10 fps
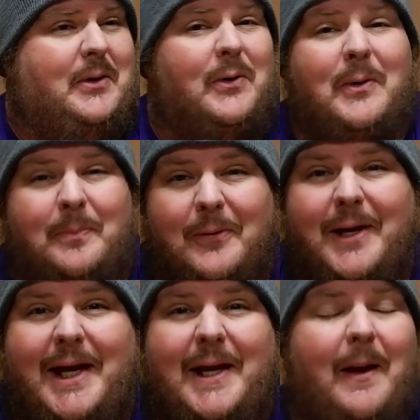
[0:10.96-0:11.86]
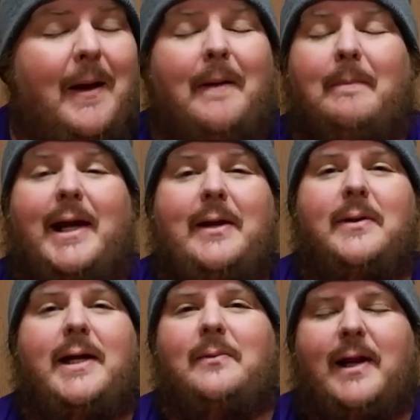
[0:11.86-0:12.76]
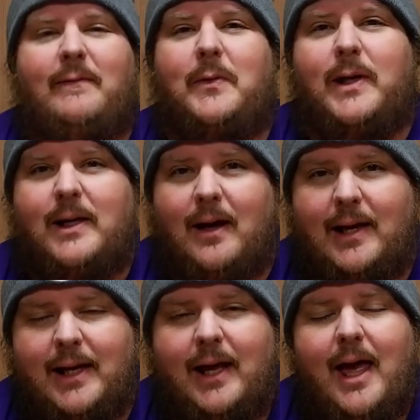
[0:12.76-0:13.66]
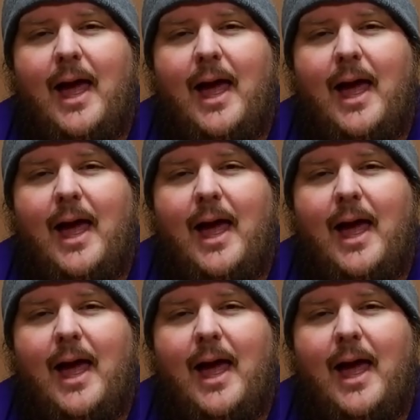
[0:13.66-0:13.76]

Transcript: group read, buddy read, whatever you want to call it.